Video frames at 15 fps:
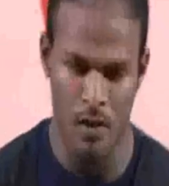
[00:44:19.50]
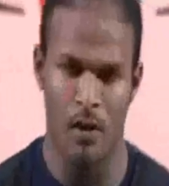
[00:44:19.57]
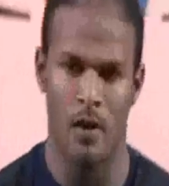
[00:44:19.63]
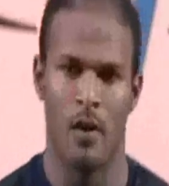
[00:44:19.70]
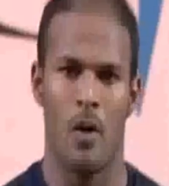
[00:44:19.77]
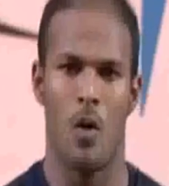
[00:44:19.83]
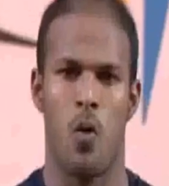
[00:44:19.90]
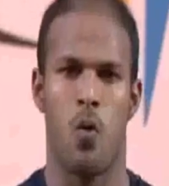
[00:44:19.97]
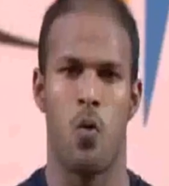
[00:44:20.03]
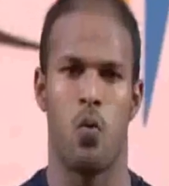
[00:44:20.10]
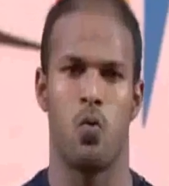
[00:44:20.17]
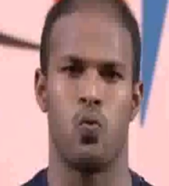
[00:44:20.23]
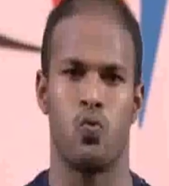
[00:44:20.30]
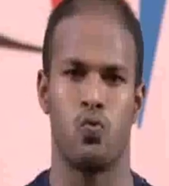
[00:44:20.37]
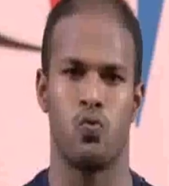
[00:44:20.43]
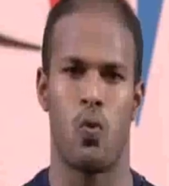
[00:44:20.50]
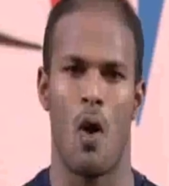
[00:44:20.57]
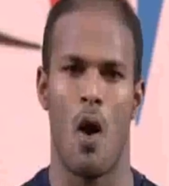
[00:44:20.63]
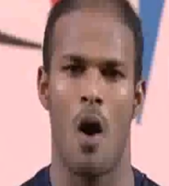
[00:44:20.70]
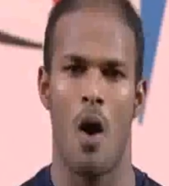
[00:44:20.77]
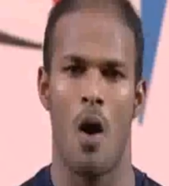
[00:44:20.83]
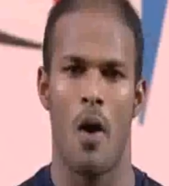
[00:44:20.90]

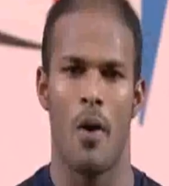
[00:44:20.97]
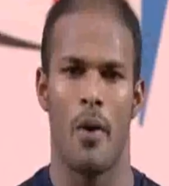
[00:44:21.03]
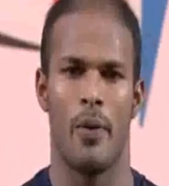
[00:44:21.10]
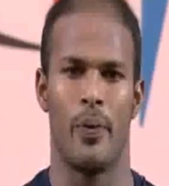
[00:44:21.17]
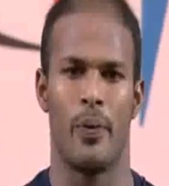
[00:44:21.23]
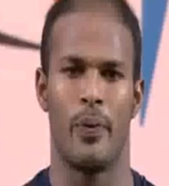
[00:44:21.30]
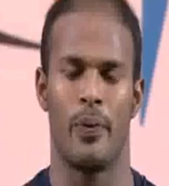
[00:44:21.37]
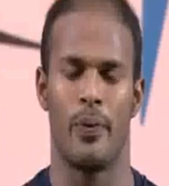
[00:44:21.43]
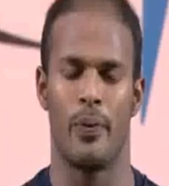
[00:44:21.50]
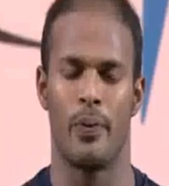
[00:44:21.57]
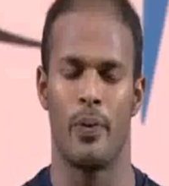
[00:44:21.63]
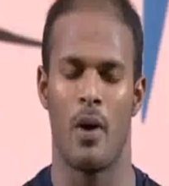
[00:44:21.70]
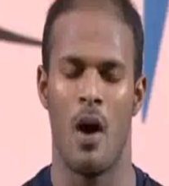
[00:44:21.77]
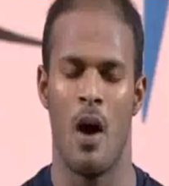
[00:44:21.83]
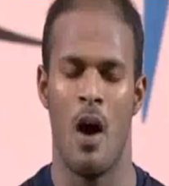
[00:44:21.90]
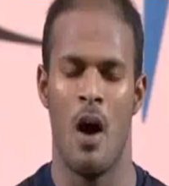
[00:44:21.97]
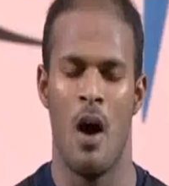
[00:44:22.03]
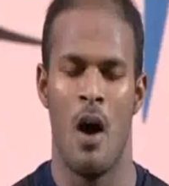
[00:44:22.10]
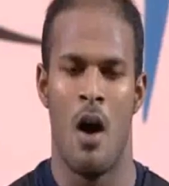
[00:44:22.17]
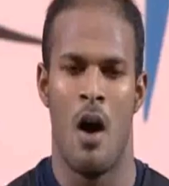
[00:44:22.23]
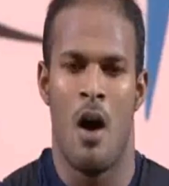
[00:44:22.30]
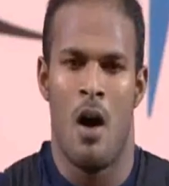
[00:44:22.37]

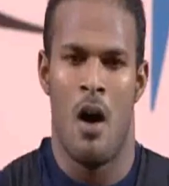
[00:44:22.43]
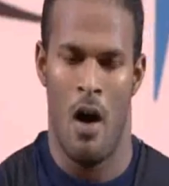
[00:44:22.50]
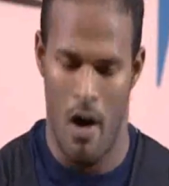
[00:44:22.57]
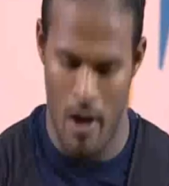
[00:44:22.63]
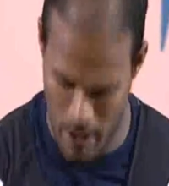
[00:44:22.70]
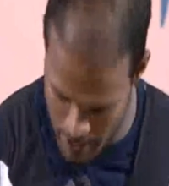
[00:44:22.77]
No one is speaking in this clip.